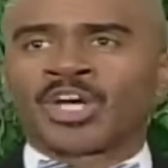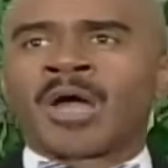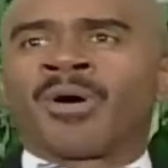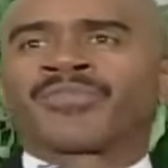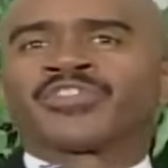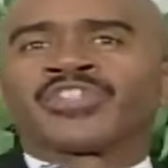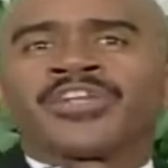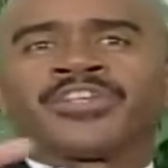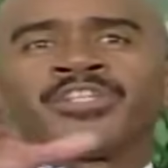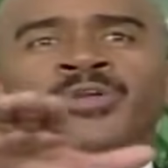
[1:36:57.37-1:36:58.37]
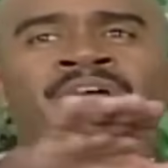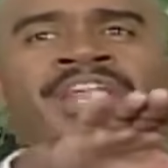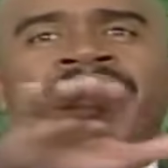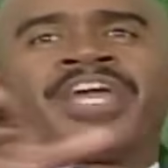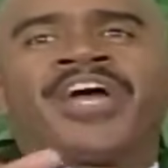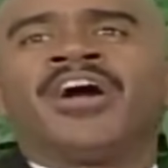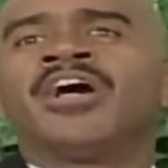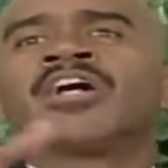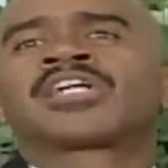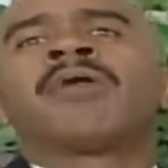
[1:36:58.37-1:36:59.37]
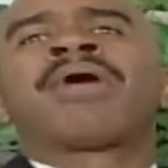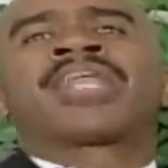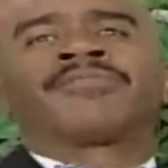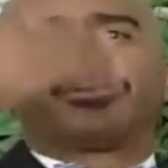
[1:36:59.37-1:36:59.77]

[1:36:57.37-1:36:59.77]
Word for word: So I want to say to you that are here, come out